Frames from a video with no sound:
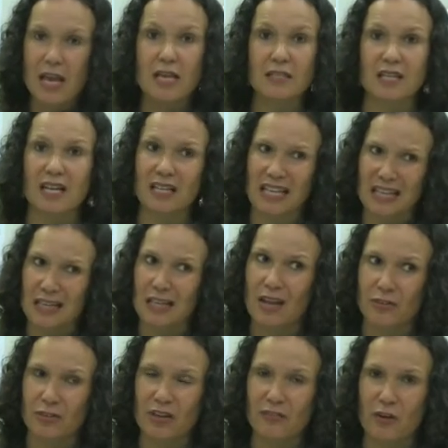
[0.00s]
Instead of getting
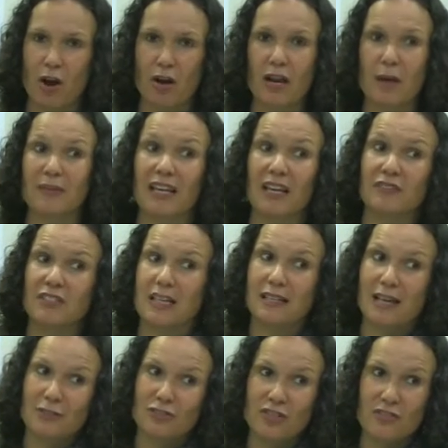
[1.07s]
another gift card, I'm going to give
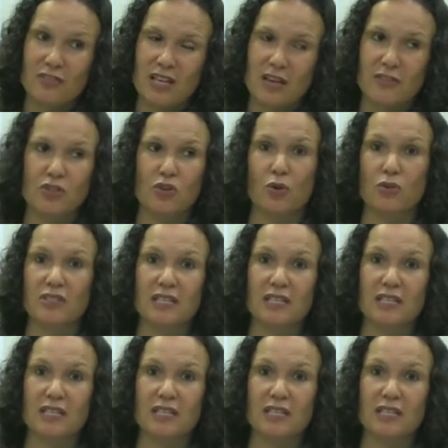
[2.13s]
$10 to their savings goals,